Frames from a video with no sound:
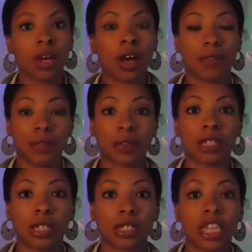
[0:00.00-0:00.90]
of those
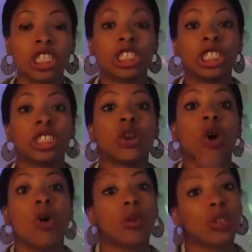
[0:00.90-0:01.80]
things, and she's
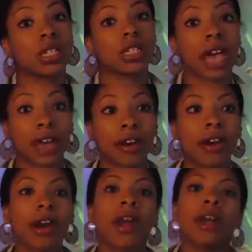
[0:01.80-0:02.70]
older than Tyga.
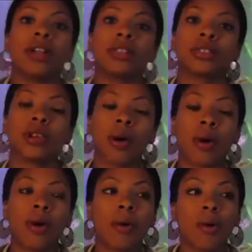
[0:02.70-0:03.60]

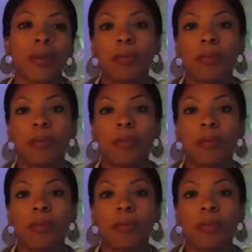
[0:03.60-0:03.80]
So